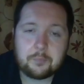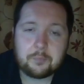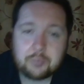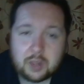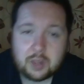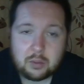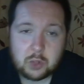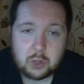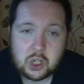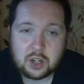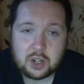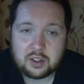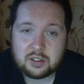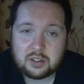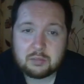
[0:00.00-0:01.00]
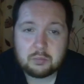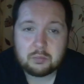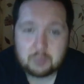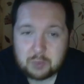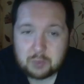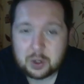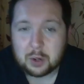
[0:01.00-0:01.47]
which is
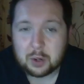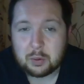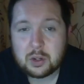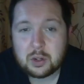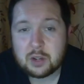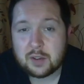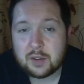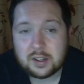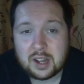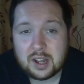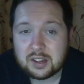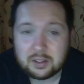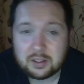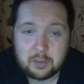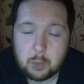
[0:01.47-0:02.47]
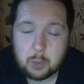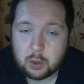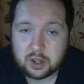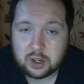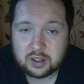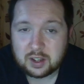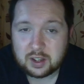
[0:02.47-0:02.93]
fantastic for Mornay
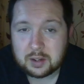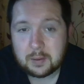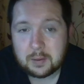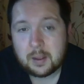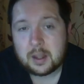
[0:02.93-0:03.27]
Steyn.